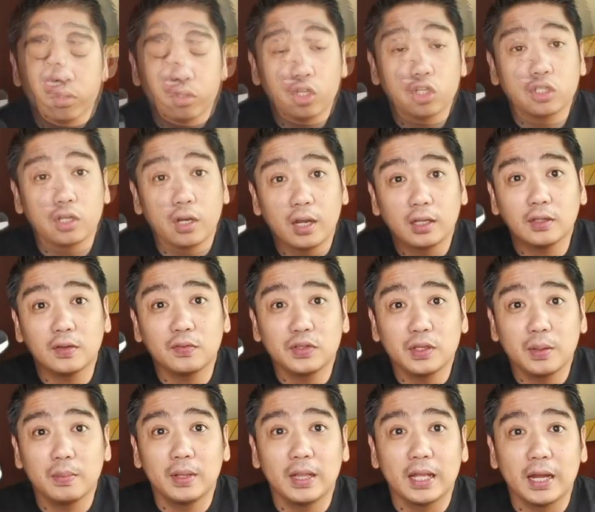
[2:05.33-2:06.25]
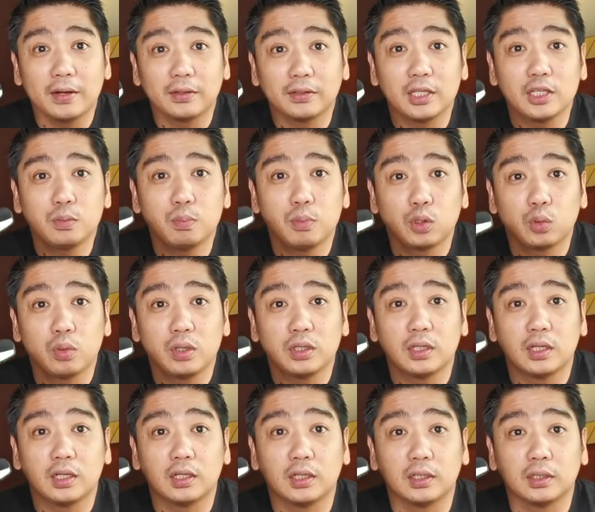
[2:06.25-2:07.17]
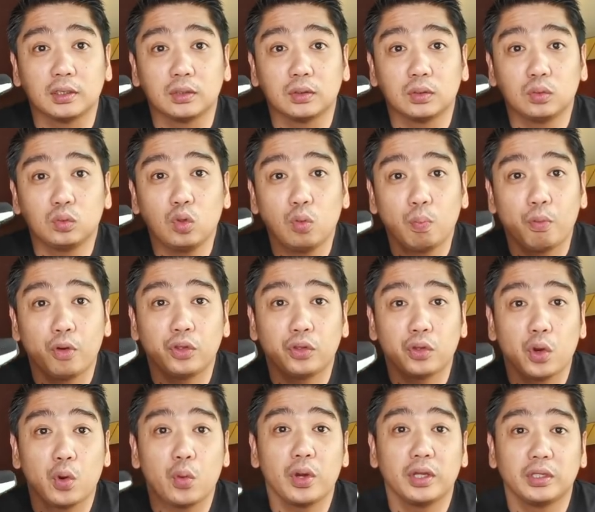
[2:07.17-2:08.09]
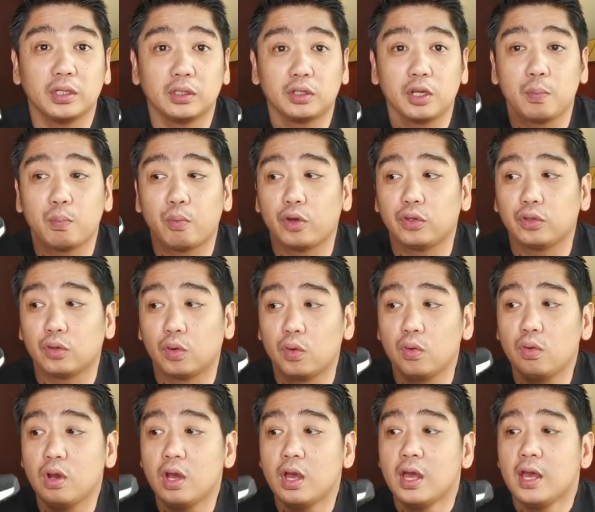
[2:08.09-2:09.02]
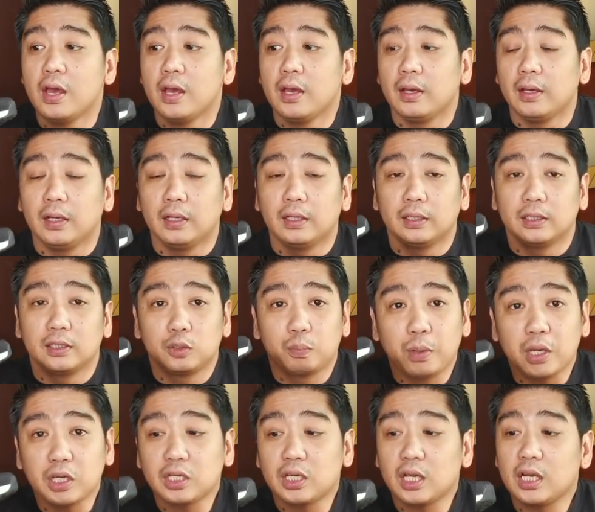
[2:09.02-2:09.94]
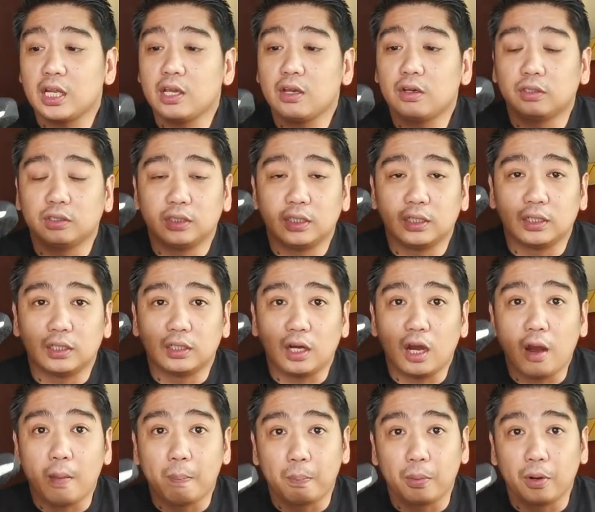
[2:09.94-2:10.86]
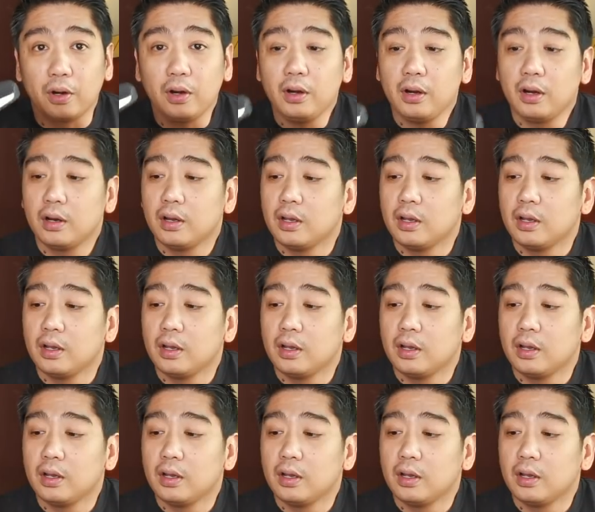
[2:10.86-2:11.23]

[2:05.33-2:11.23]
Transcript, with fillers: There's a lot of similarities between the 2.0 and the 3.0 especially on the upper.